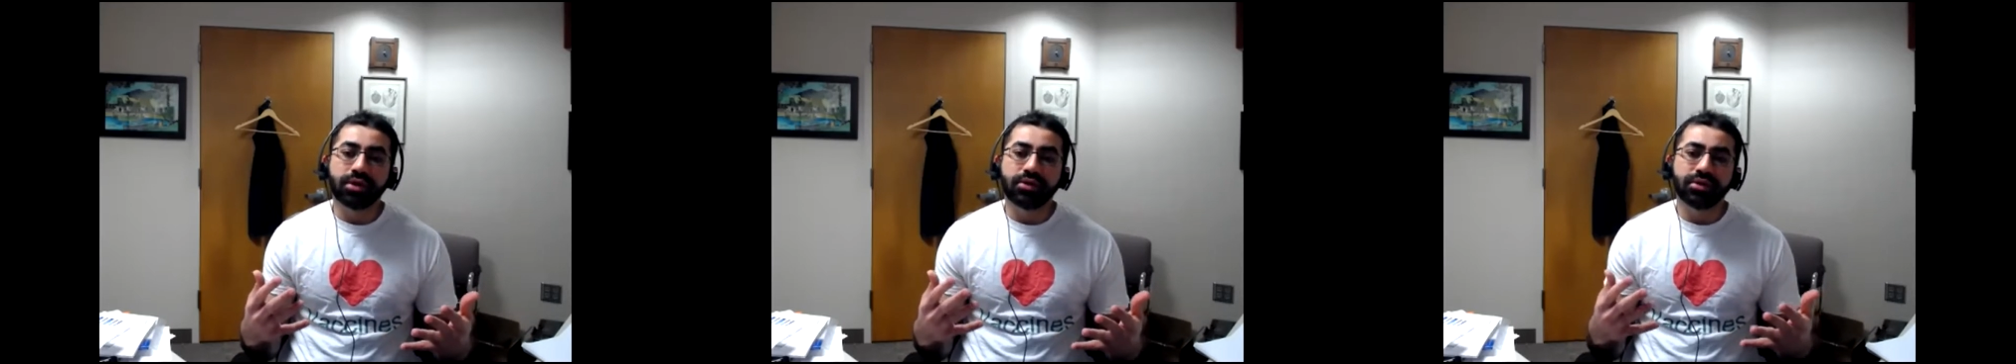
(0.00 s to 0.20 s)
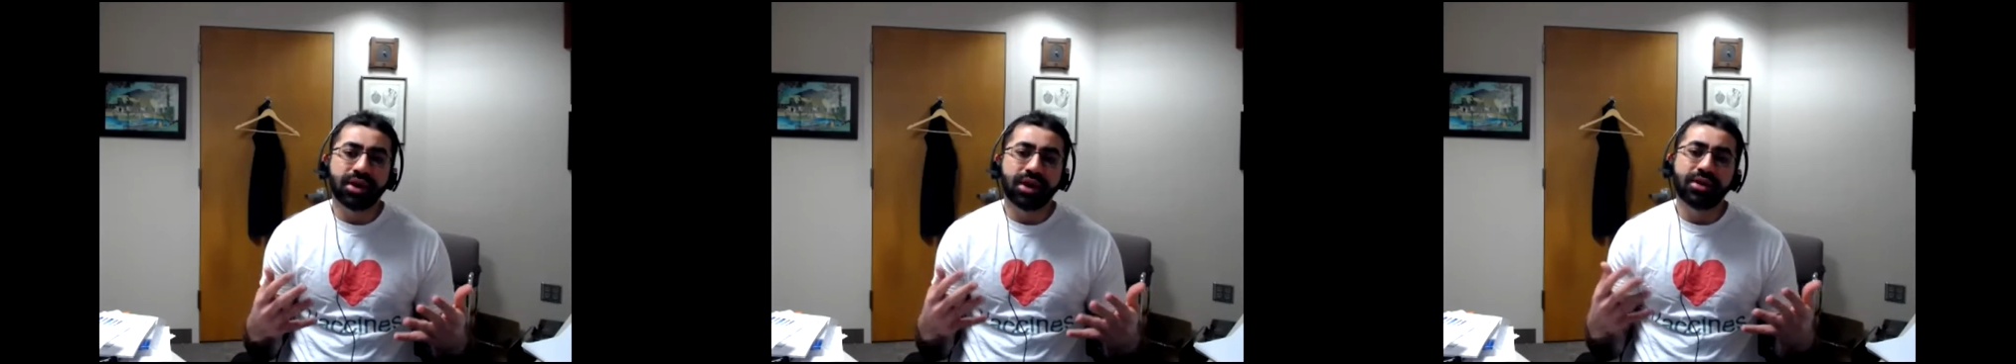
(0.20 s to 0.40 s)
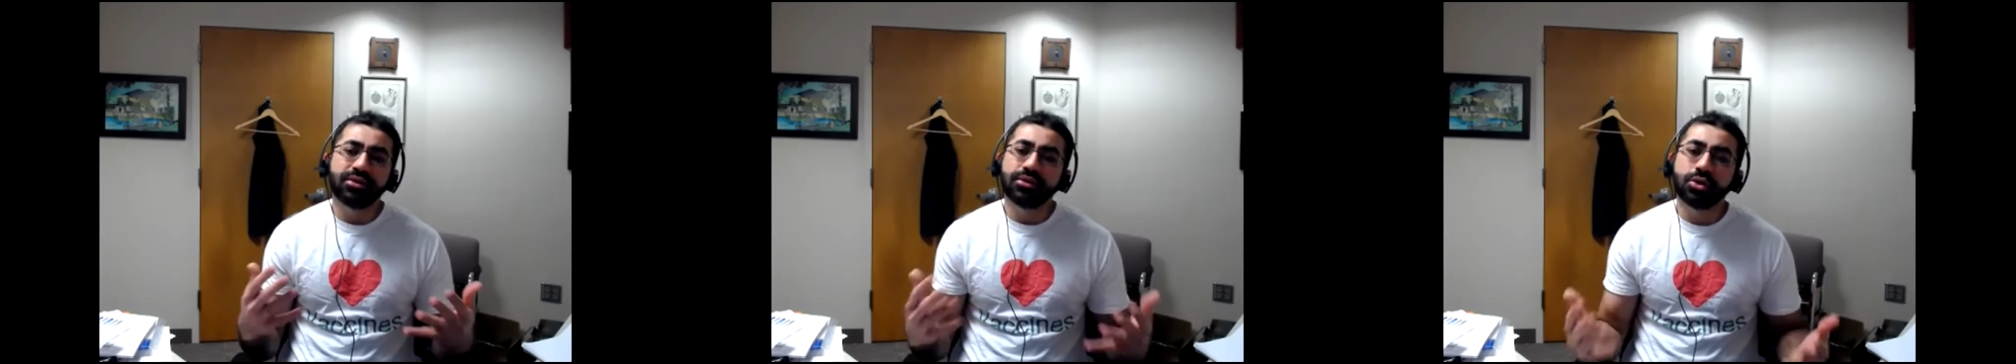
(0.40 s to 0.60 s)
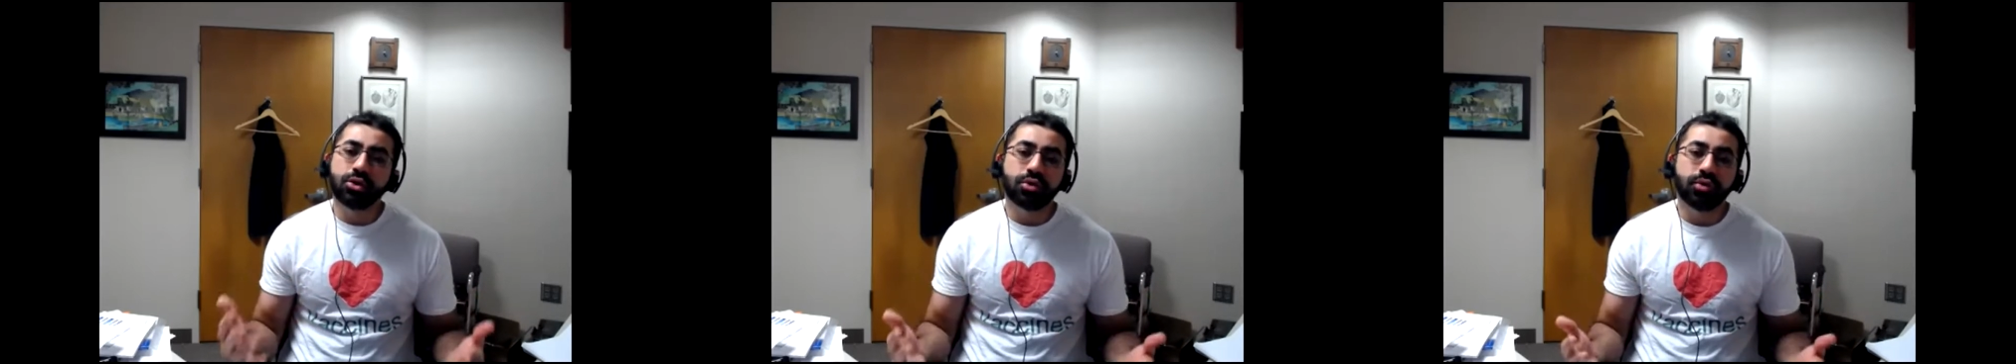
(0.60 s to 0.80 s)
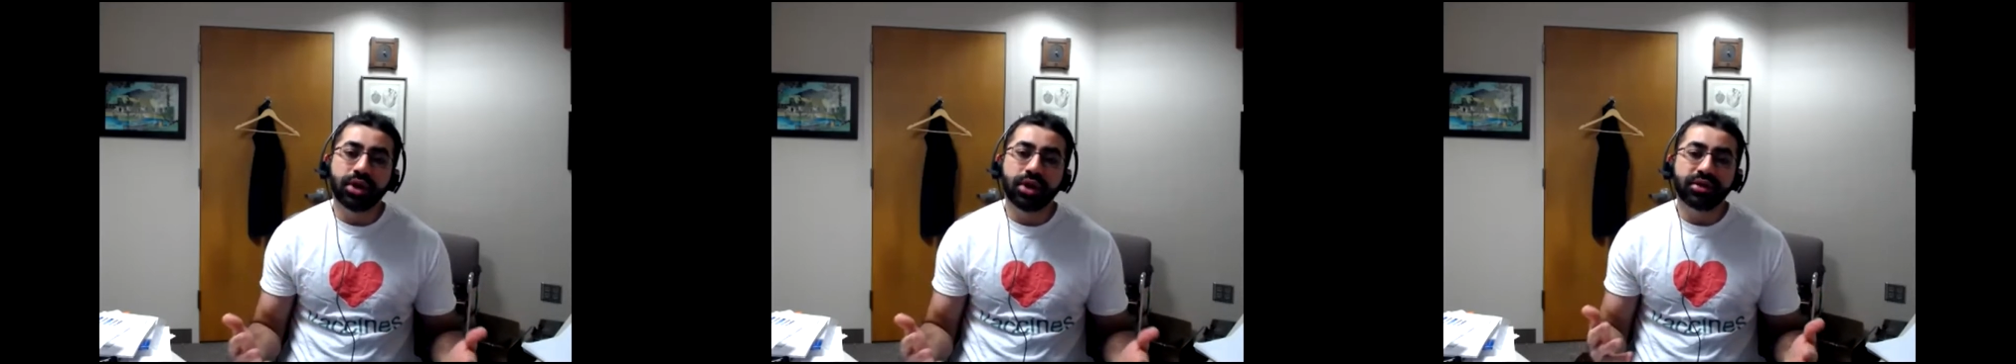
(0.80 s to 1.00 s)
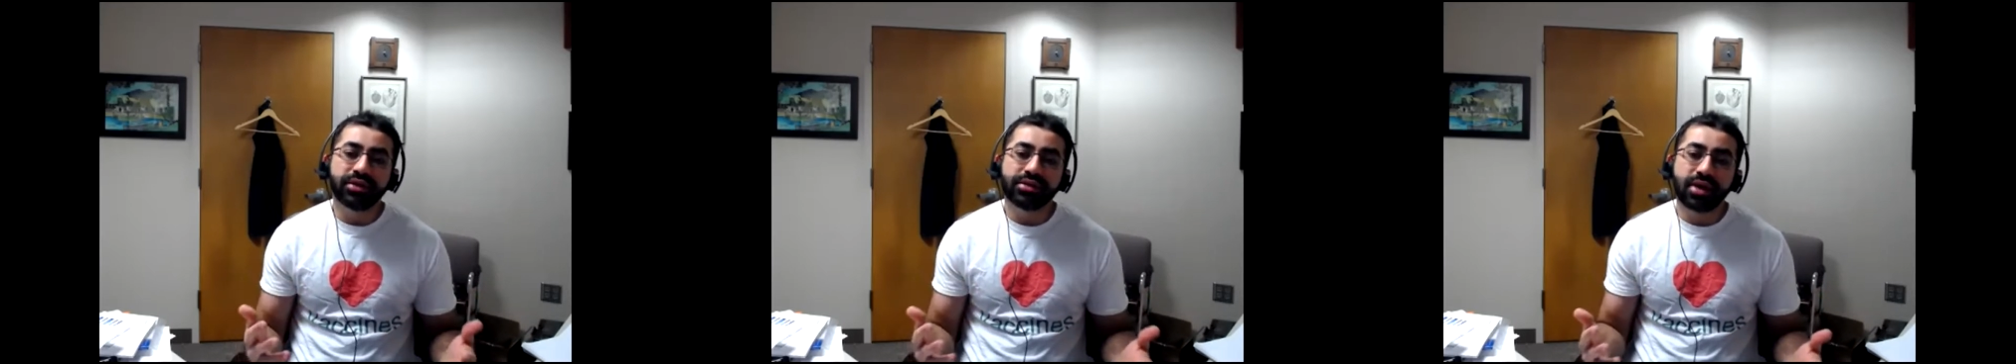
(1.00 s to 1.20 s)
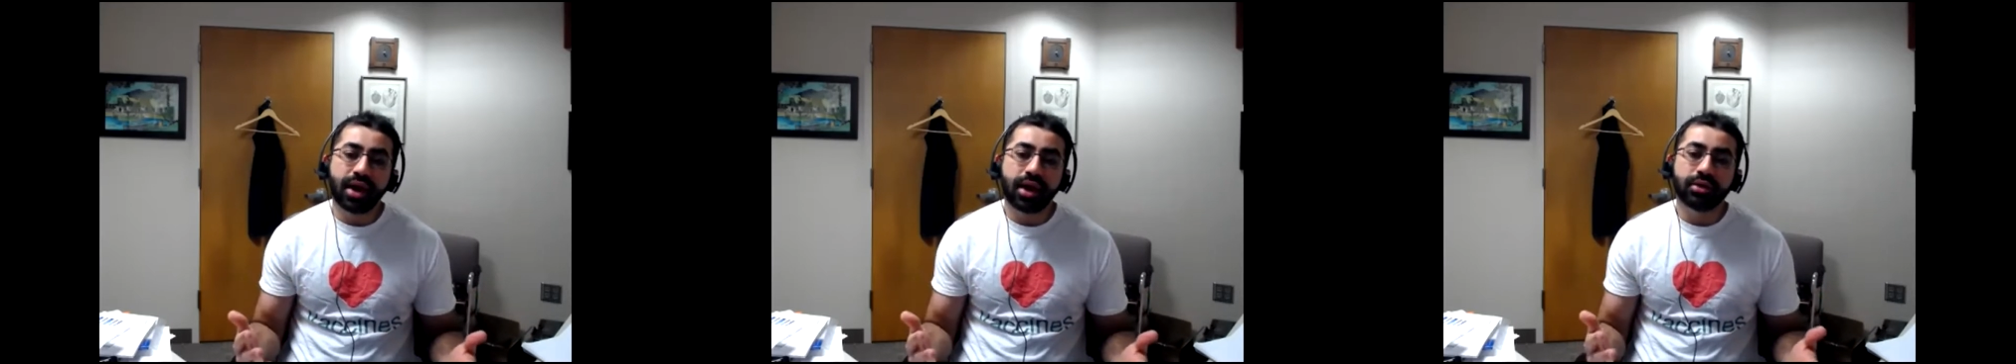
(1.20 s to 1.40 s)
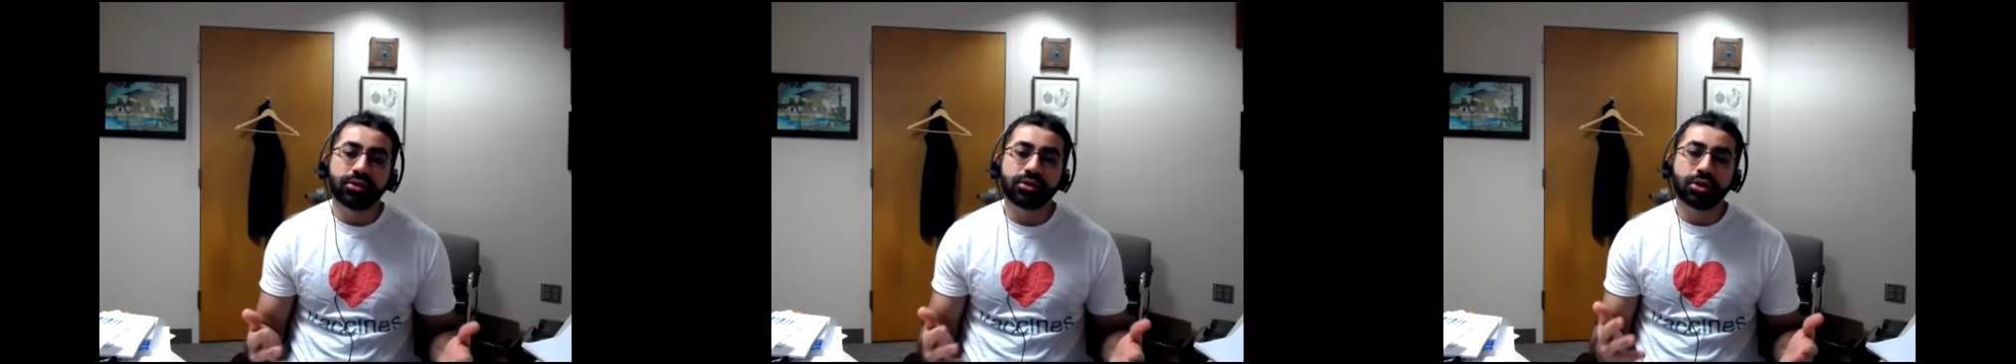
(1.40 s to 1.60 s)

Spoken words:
So there is no real science